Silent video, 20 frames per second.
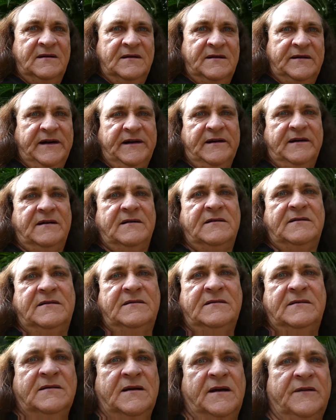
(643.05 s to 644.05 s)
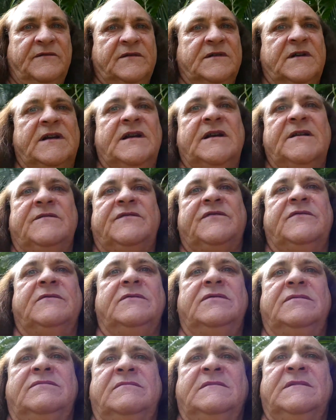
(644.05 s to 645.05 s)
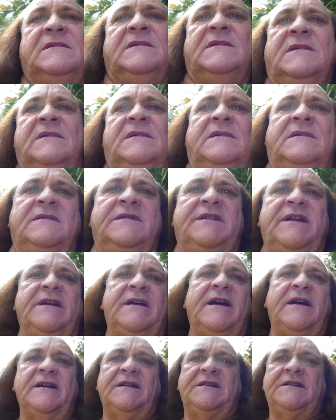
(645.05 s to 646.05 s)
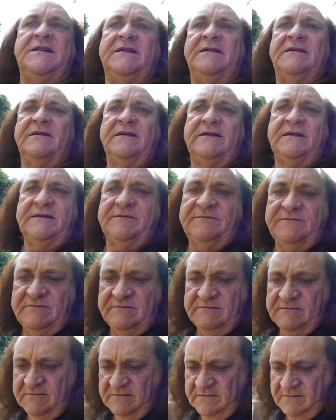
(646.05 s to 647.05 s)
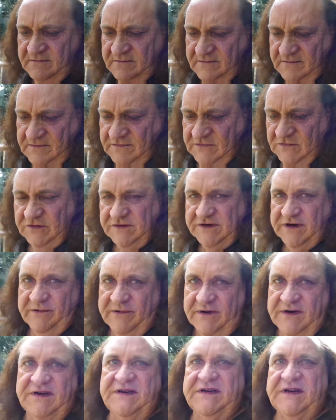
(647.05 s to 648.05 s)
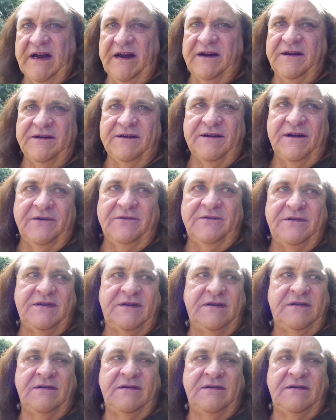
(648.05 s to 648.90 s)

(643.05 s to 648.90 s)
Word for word: Yeah, haven't done that for decades. Um, also on a sadder note,